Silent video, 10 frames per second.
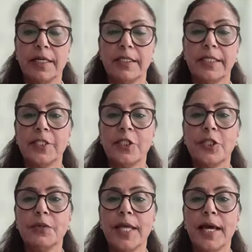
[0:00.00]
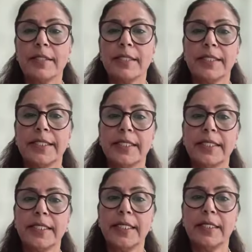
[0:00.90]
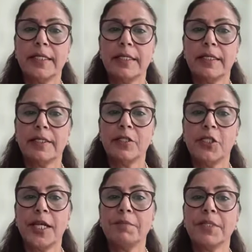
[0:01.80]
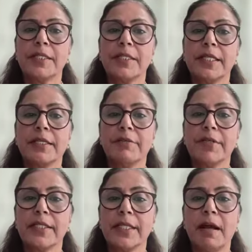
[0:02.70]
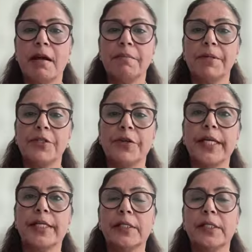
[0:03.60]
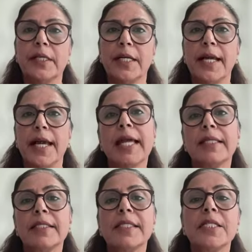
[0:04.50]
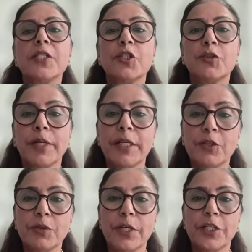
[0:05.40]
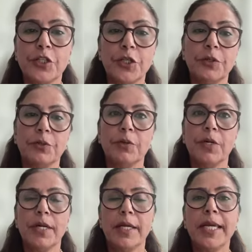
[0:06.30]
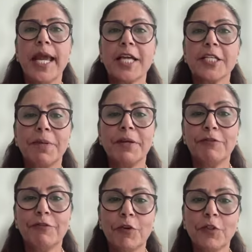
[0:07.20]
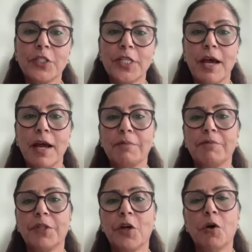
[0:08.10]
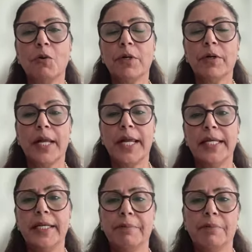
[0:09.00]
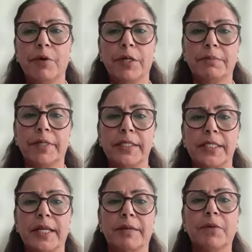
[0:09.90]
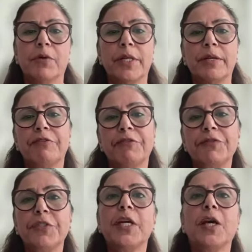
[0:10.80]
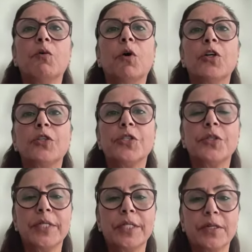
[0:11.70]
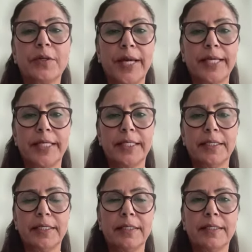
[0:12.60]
Since 2016, James has served as an arbitrator, and since 2022, he has been full-time with over 80 appointments and more than 50 awards to his credit.